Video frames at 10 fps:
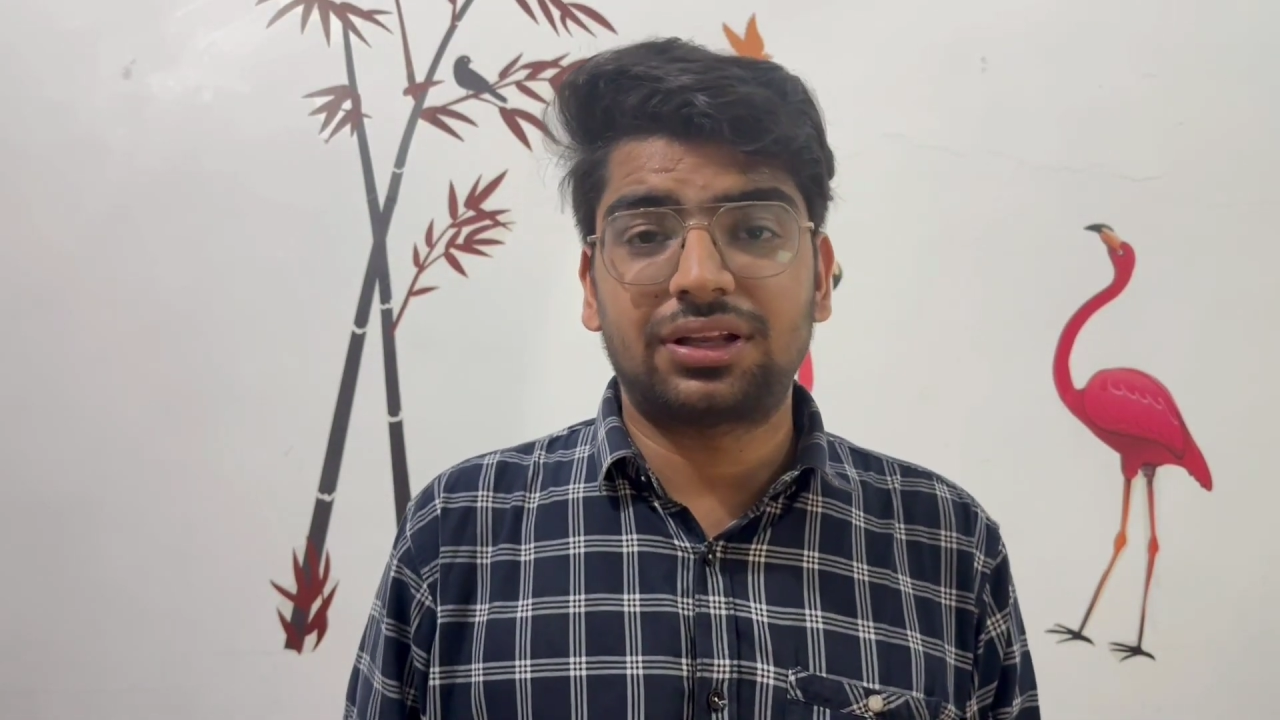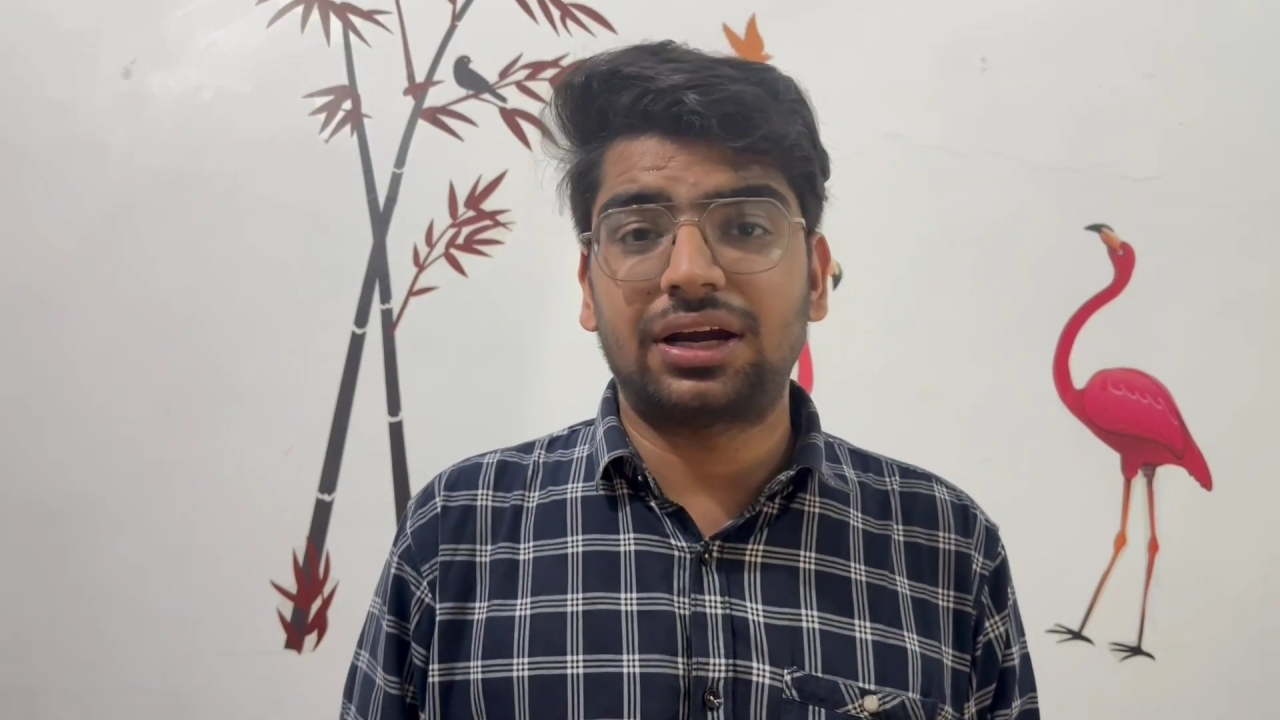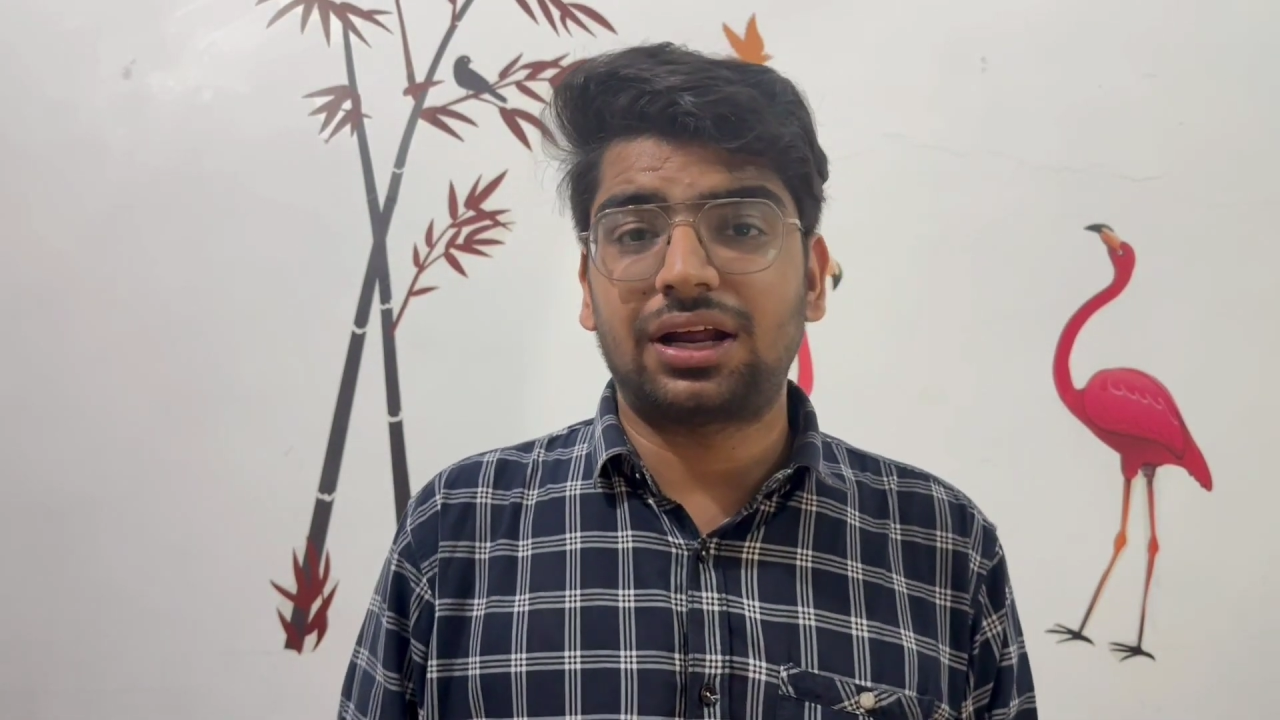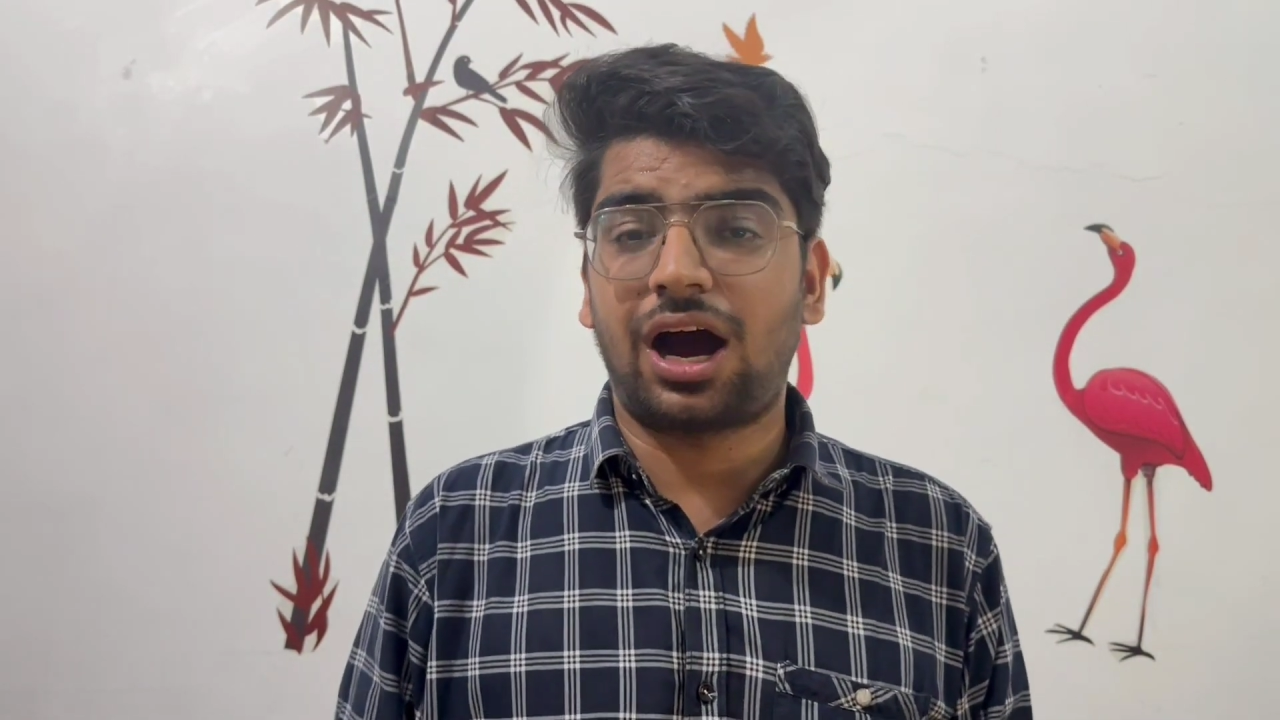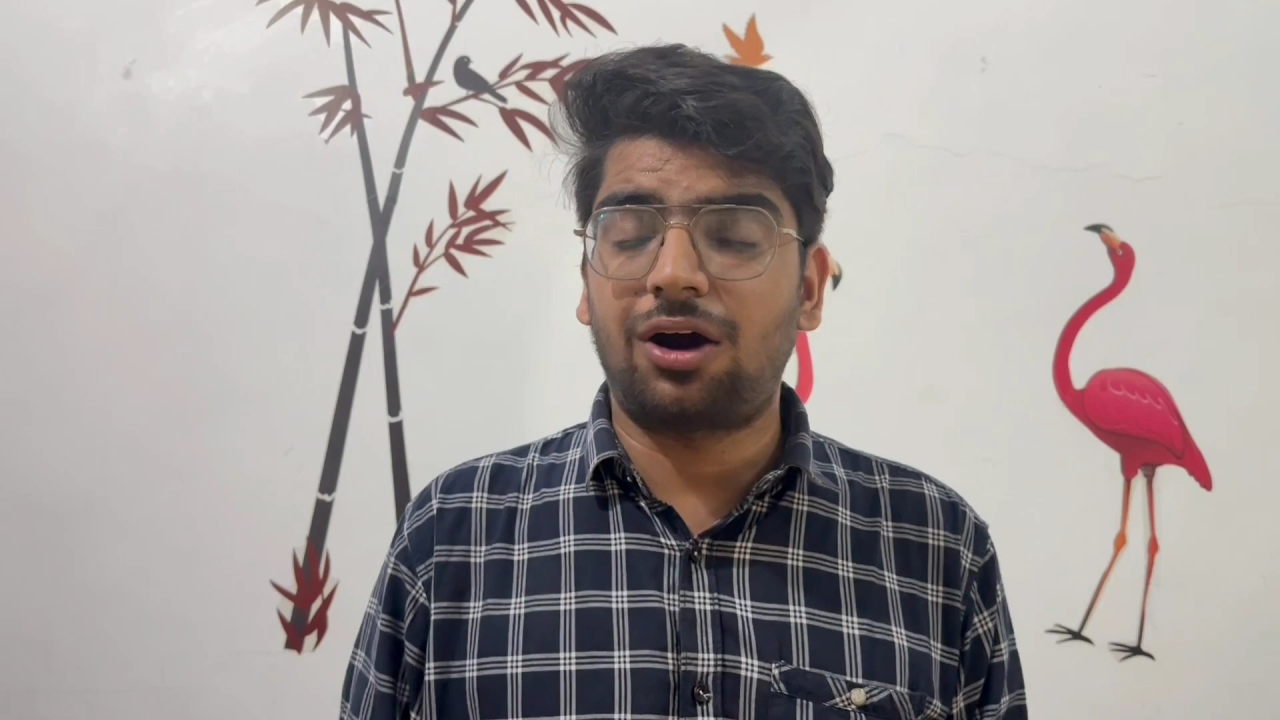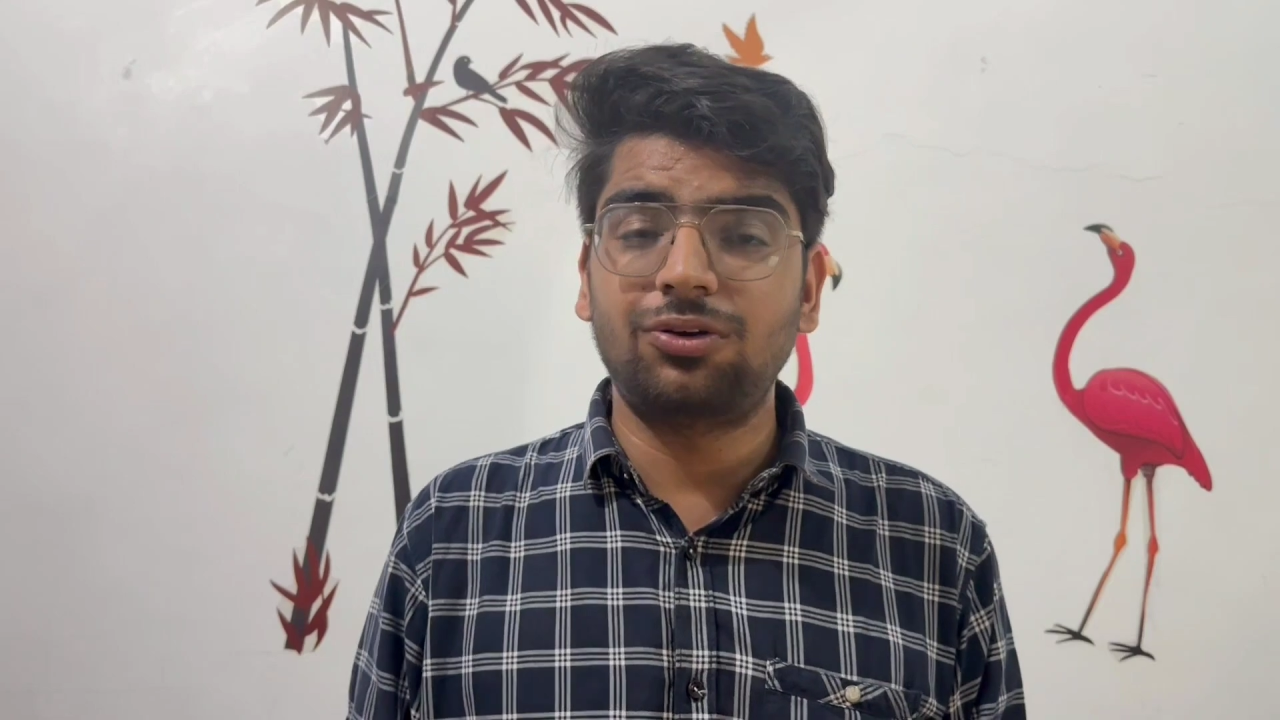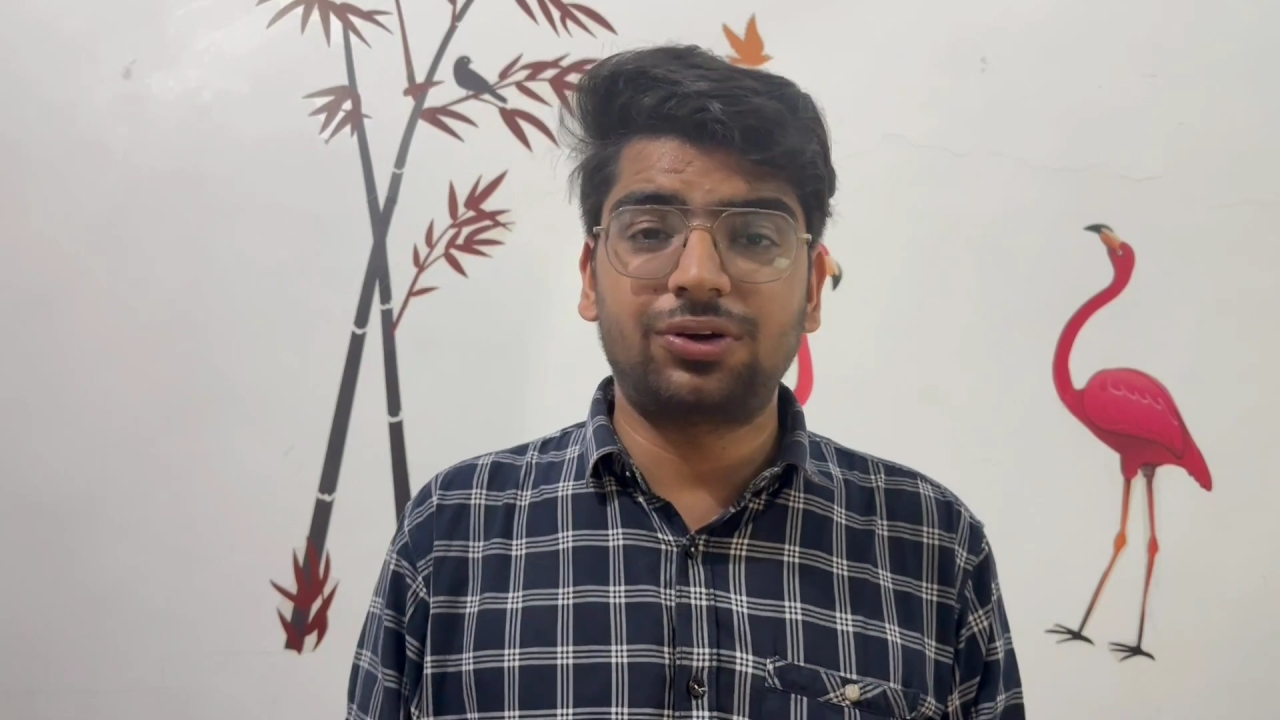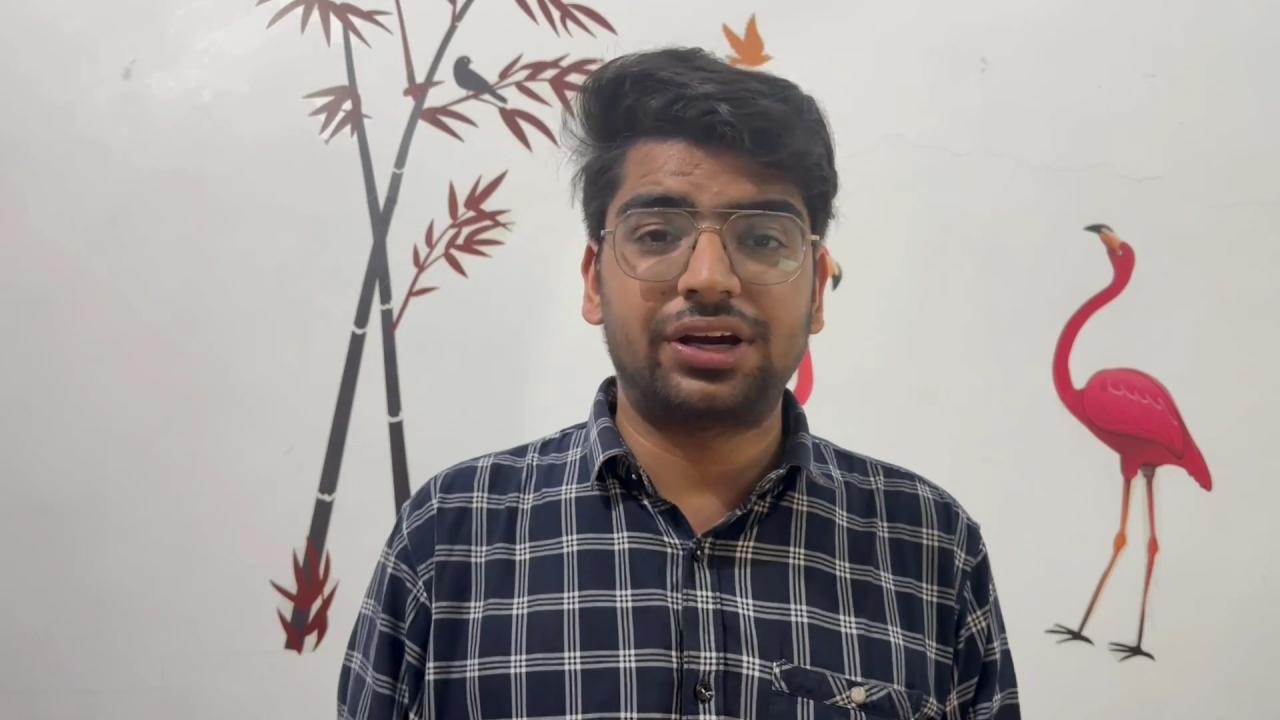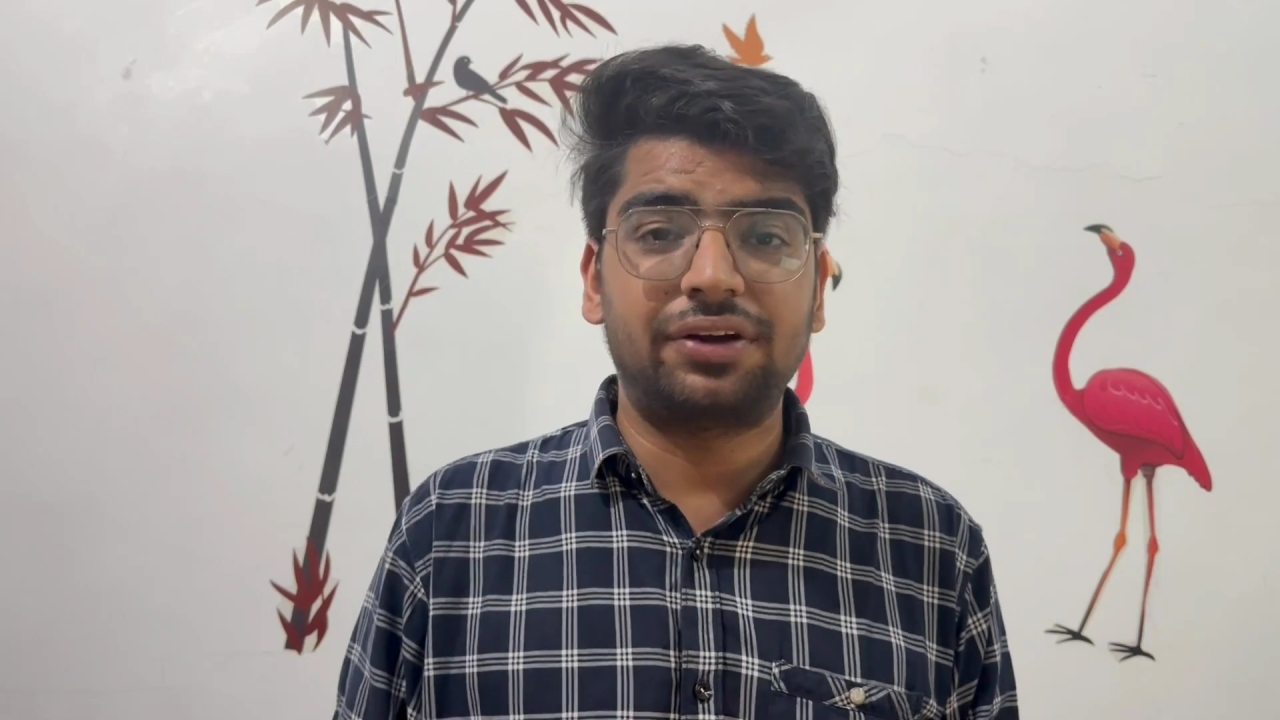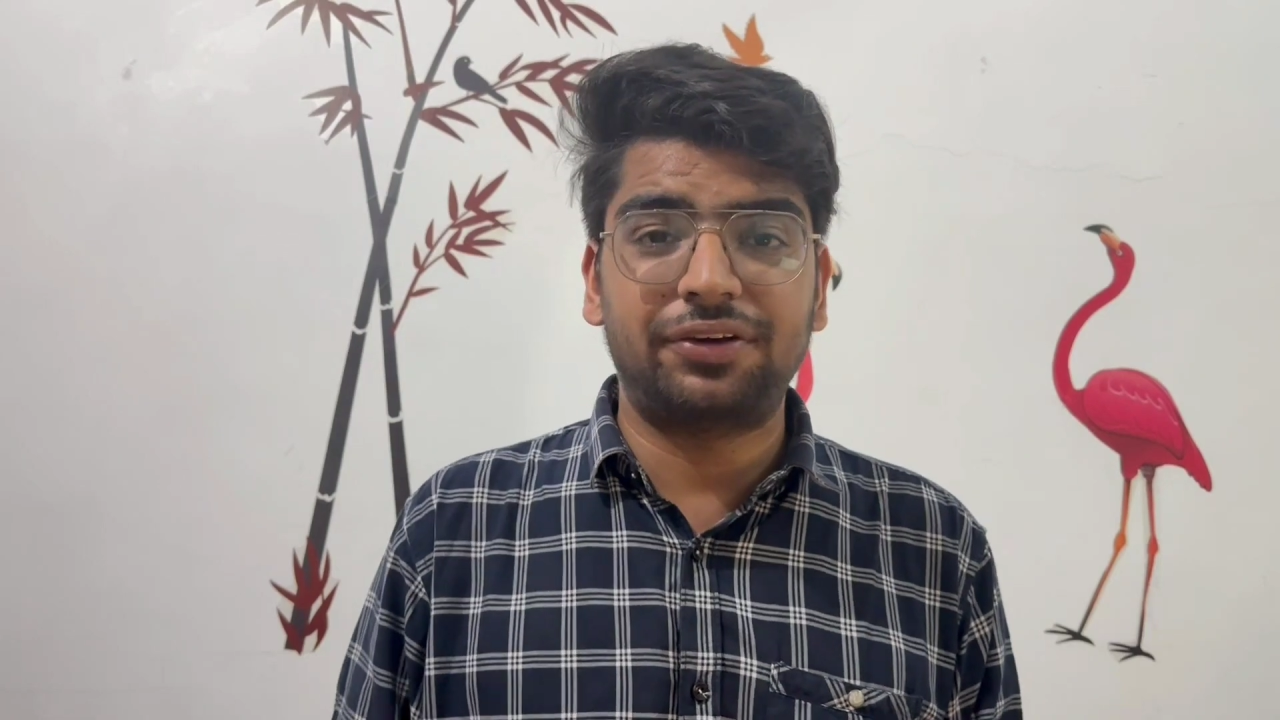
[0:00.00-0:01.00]
that how to
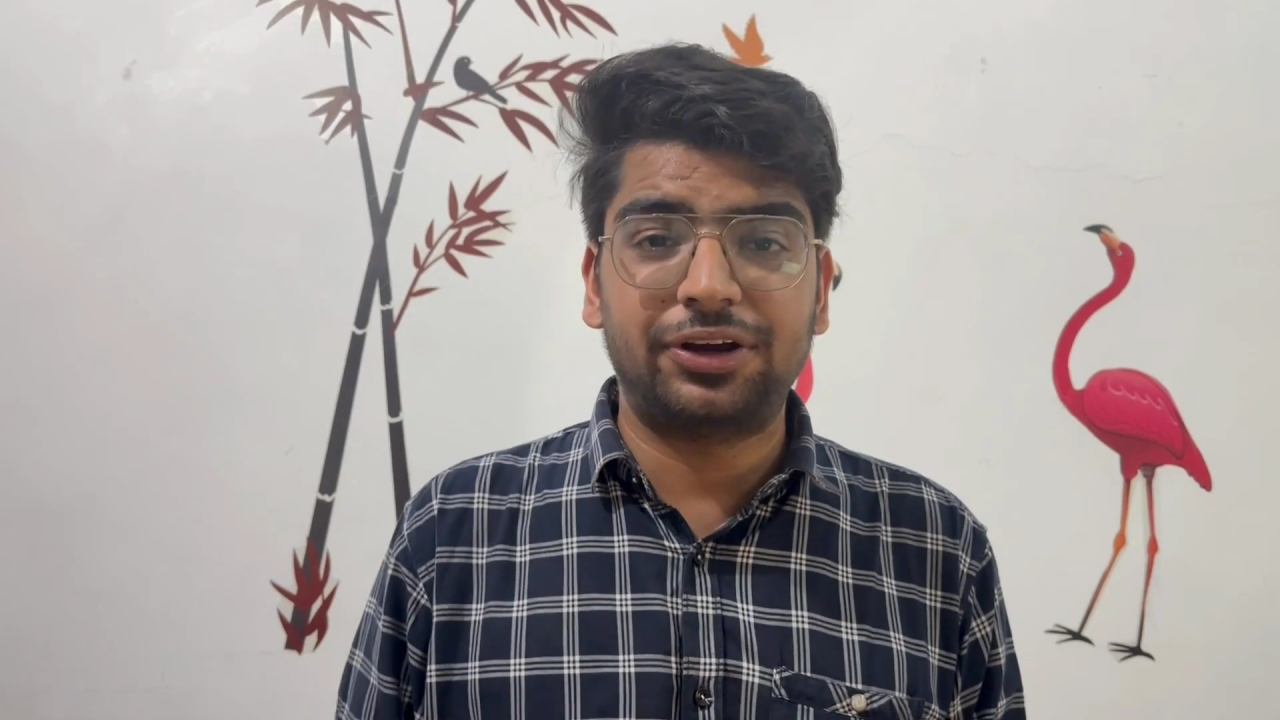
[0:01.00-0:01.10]
create